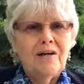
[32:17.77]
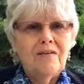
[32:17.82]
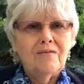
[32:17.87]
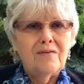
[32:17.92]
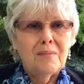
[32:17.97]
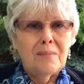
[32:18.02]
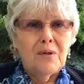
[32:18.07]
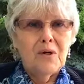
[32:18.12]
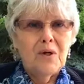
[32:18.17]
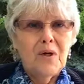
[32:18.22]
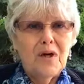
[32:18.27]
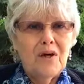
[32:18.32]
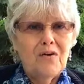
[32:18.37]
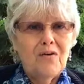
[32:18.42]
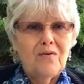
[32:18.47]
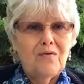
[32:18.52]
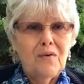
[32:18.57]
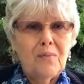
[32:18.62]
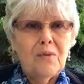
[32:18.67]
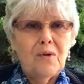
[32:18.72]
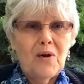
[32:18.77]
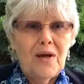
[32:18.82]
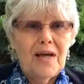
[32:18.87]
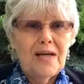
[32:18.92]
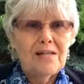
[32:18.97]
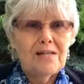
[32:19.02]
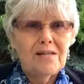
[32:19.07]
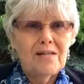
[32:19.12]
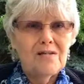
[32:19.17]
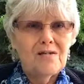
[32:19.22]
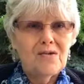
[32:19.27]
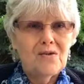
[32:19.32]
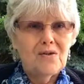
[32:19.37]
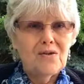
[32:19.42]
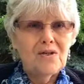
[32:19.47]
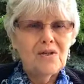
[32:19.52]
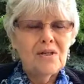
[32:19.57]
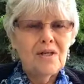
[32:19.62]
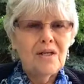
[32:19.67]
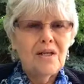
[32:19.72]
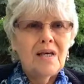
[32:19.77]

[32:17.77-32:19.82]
from your from your ancestors